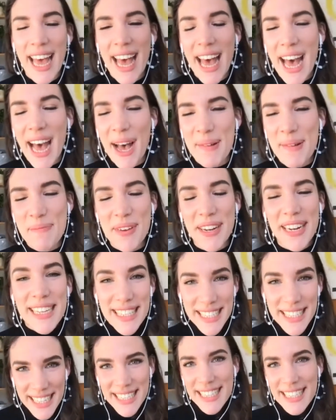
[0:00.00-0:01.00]
Um, but it's
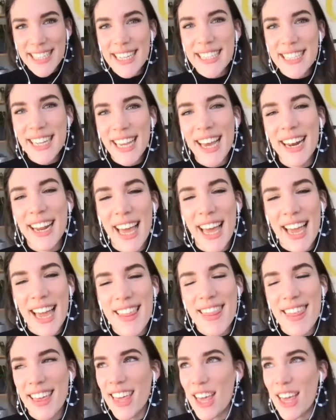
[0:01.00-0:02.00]
just just to kind of get you
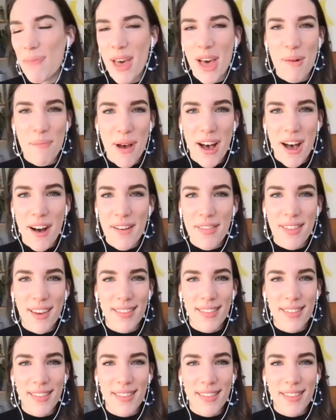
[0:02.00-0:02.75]
thinking a bit about the,